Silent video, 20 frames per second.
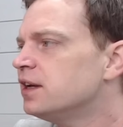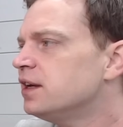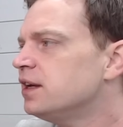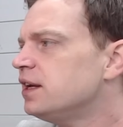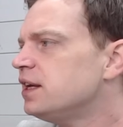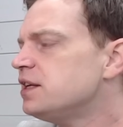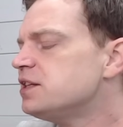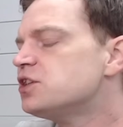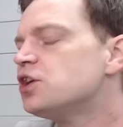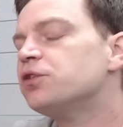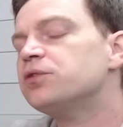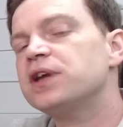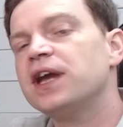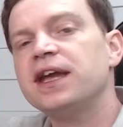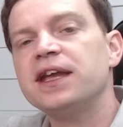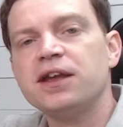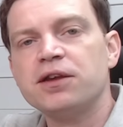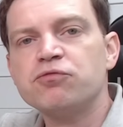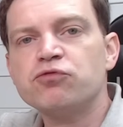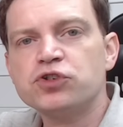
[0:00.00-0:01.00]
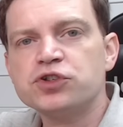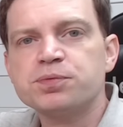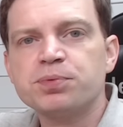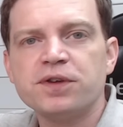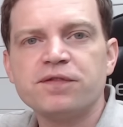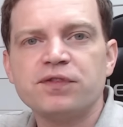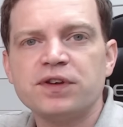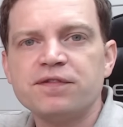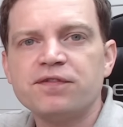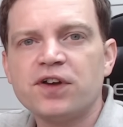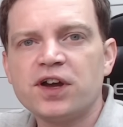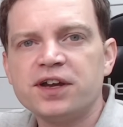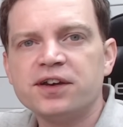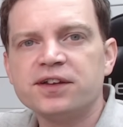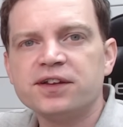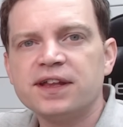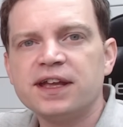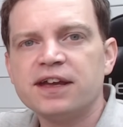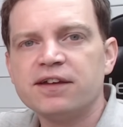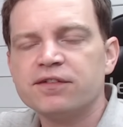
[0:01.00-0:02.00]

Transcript: it's okay, it runs perfectly fine on there,